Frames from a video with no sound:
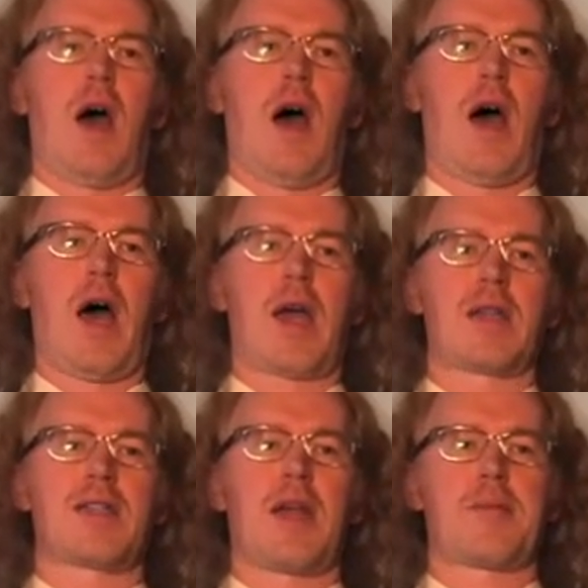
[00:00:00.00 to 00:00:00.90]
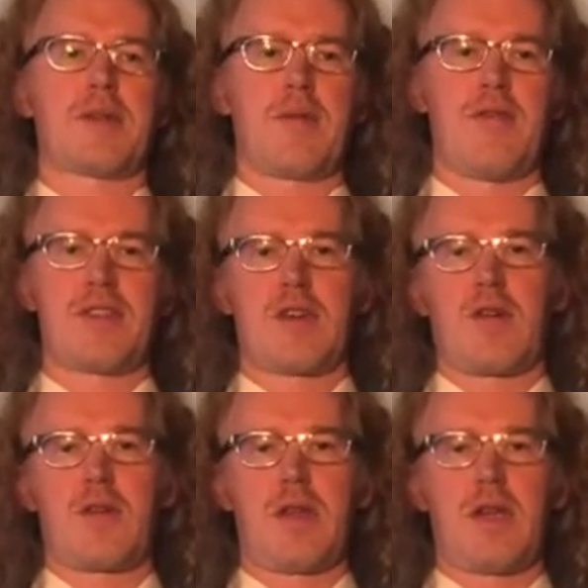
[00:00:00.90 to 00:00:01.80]
I set up some of its
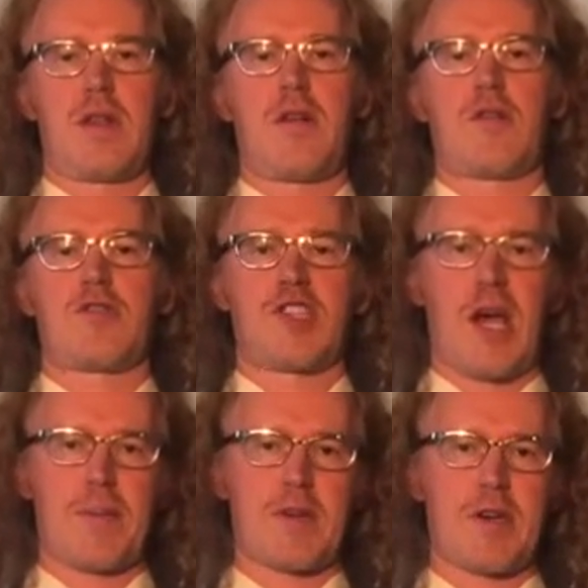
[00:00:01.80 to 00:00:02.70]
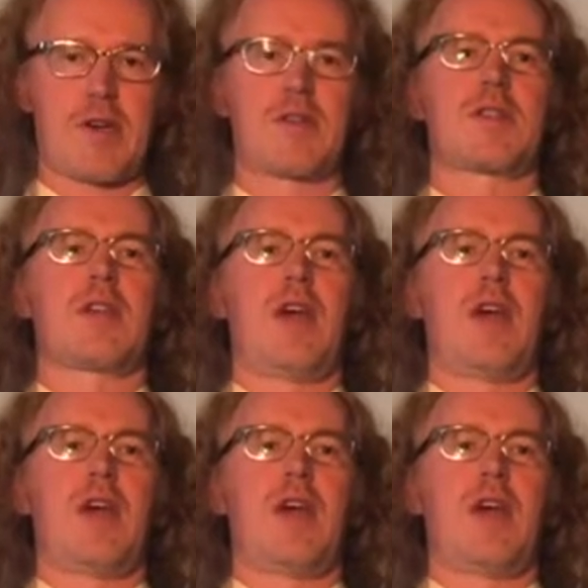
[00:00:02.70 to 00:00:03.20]
early local chapters